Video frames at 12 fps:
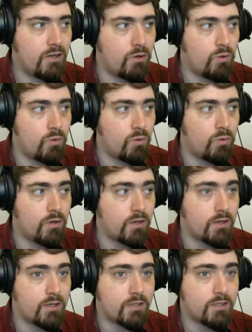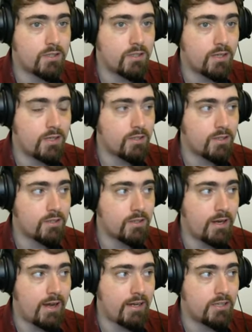Oh, good sight, It's
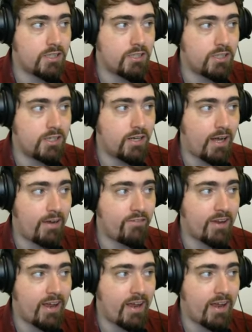actually having